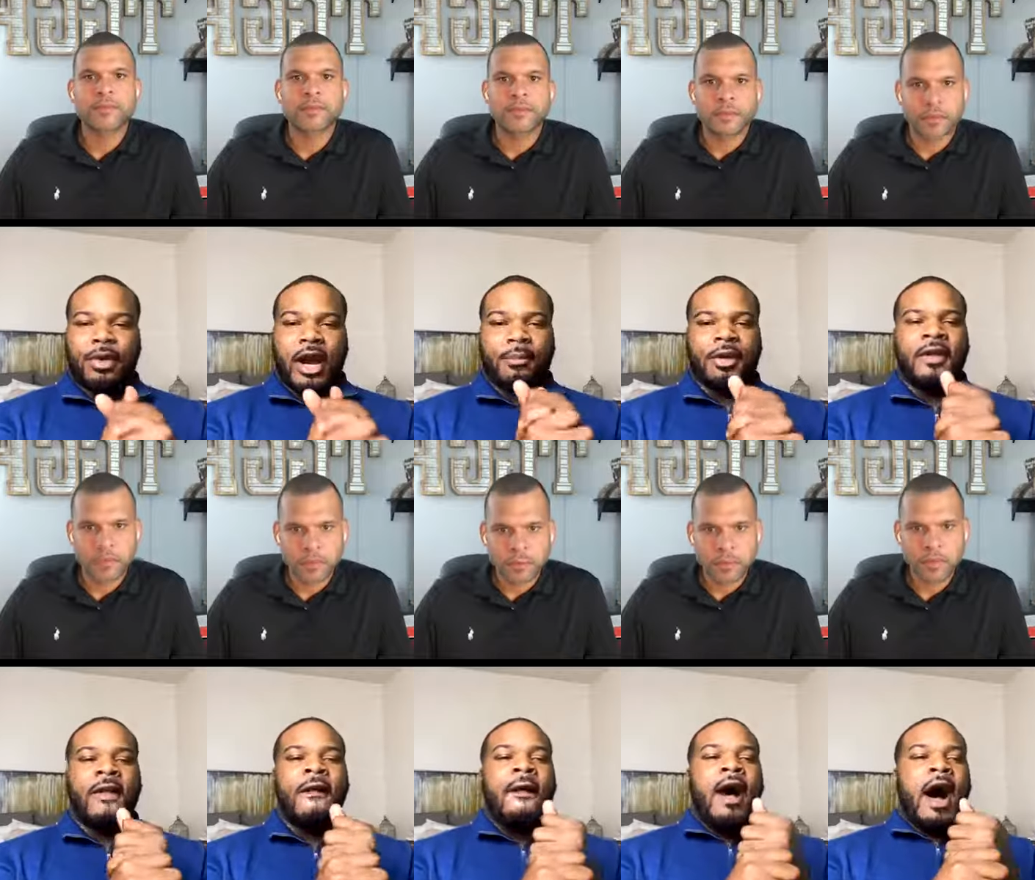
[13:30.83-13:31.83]
Speaker 1: property,
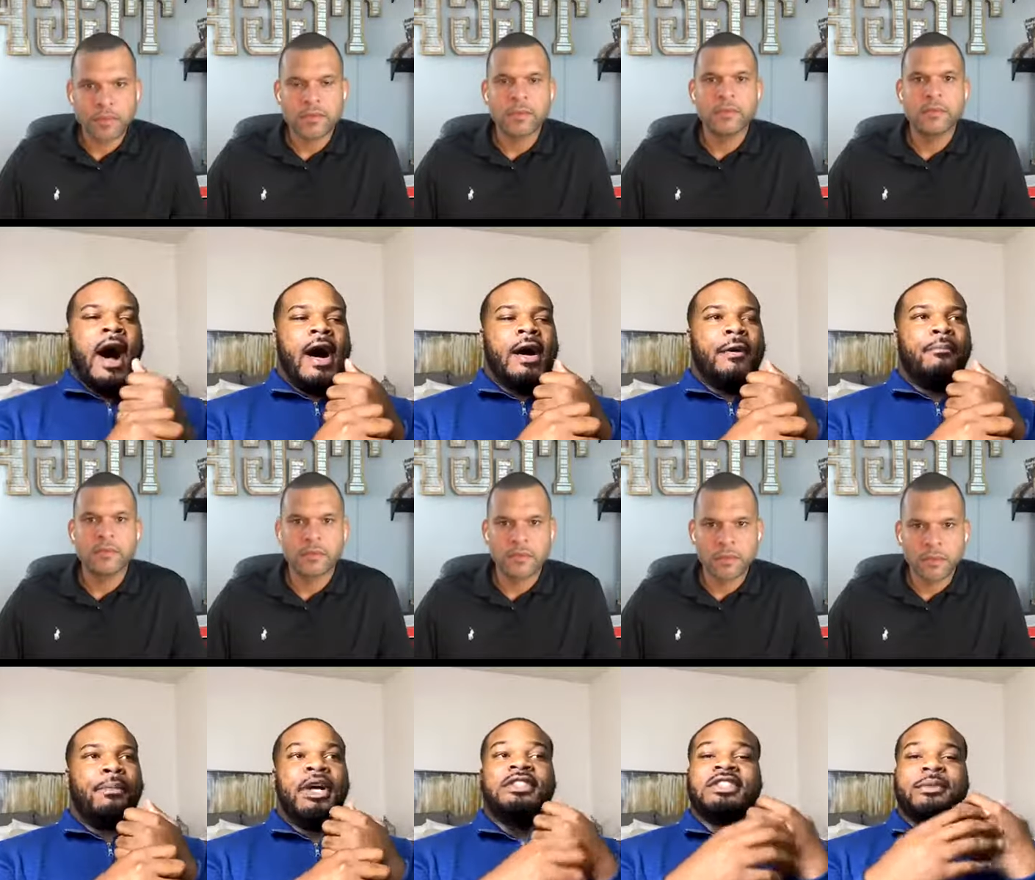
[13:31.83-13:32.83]
um,
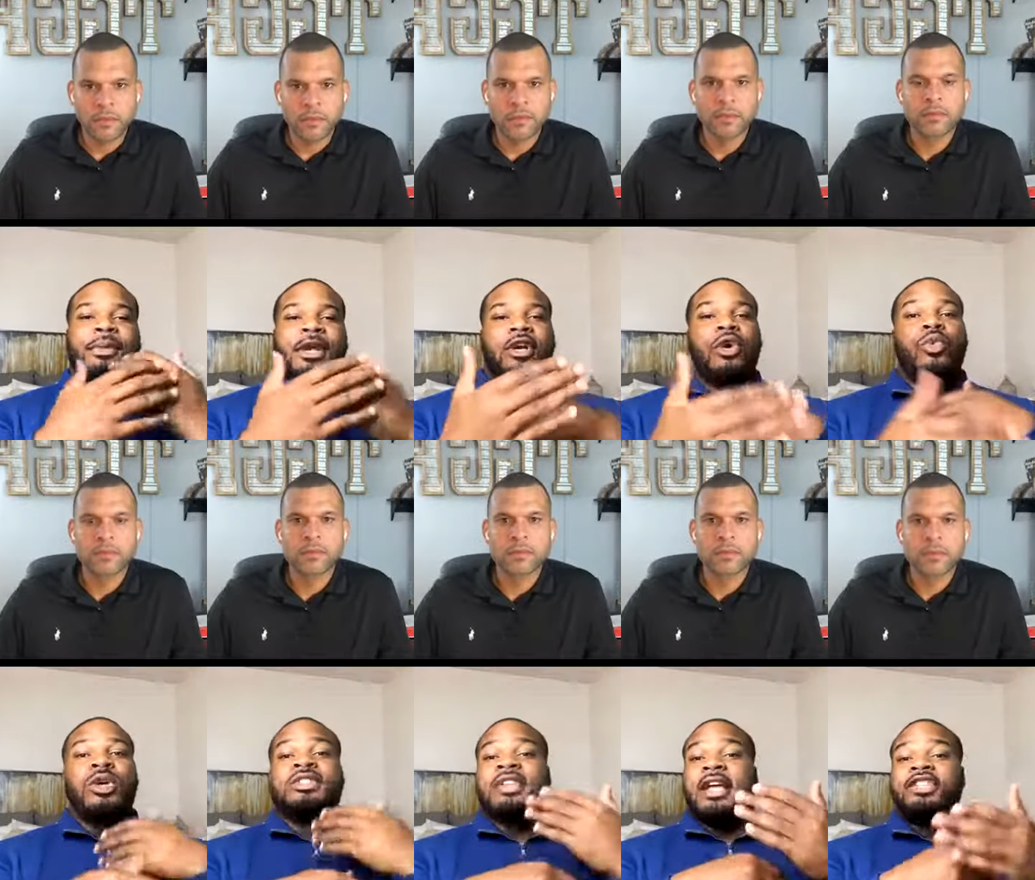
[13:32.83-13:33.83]
but just depending on what
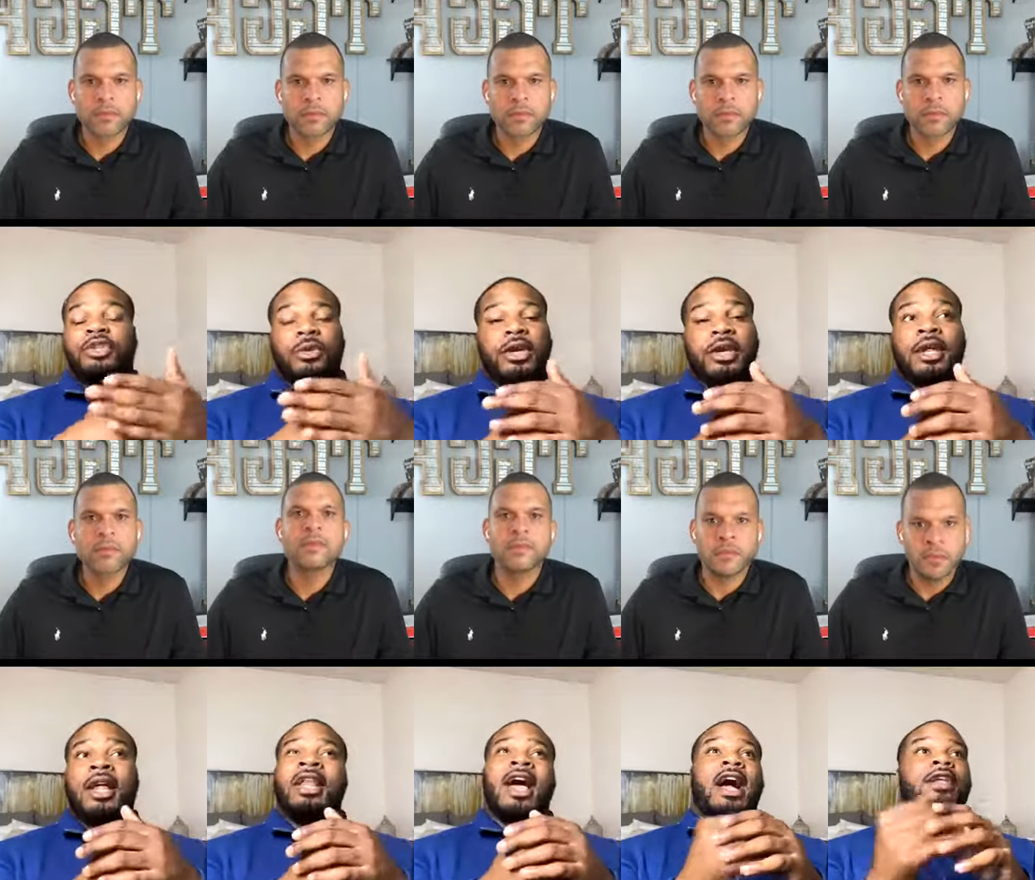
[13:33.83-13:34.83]
state you're in.
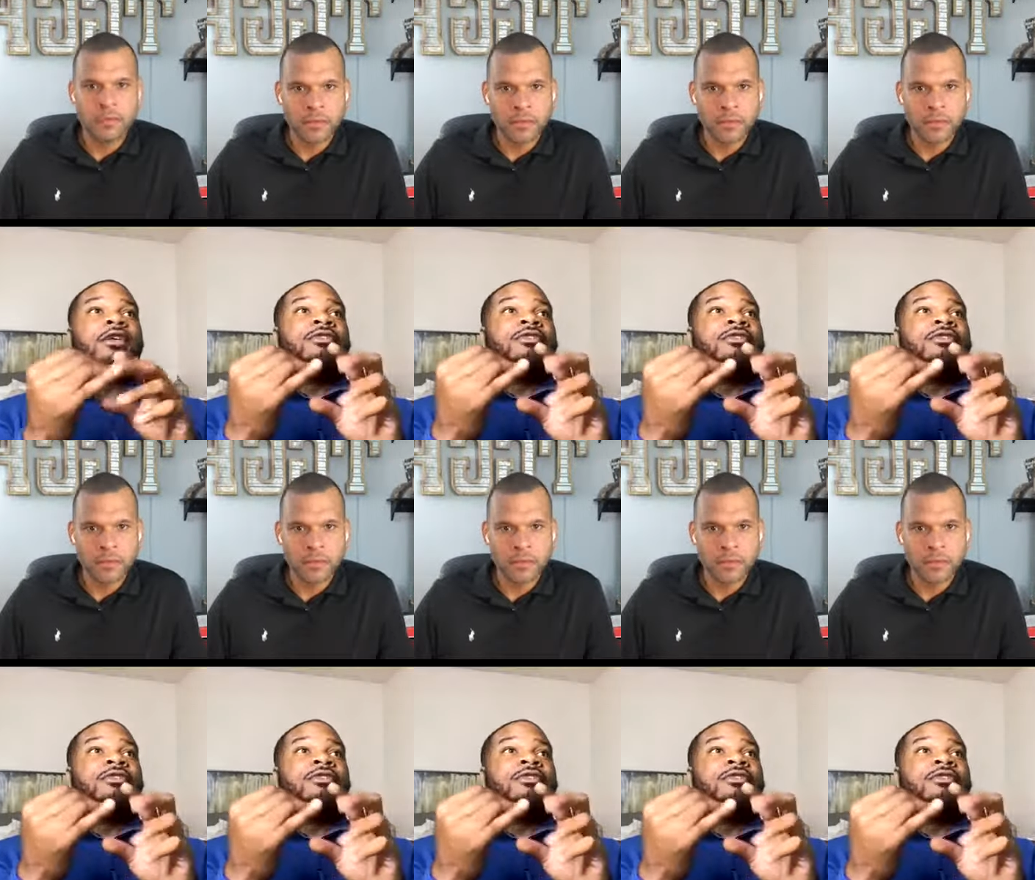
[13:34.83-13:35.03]
Mm-hmm.